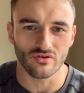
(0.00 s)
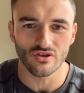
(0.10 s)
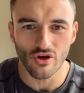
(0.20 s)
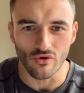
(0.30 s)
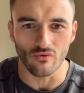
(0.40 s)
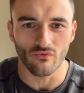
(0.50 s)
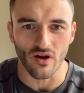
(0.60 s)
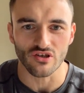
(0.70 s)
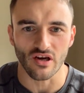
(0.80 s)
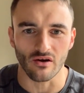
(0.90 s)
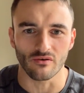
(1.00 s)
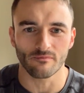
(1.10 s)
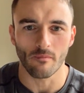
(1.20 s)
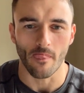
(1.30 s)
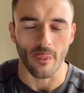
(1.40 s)
to flush out
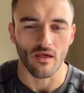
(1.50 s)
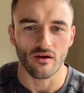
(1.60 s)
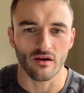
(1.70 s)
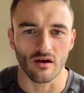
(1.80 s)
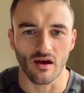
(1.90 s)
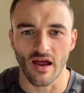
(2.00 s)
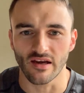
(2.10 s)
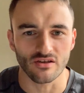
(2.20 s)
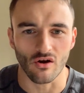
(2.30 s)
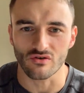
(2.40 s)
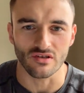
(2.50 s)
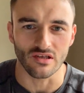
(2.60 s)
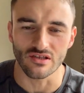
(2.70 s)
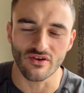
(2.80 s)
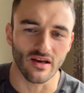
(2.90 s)
any
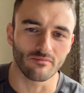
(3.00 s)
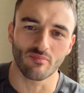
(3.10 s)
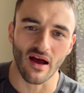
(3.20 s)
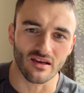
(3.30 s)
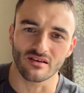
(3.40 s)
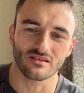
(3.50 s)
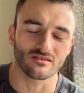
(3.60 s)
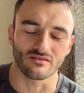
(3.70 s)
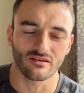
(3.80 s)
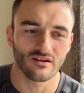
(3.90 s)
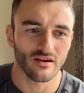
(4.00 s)
toxins or any badness, or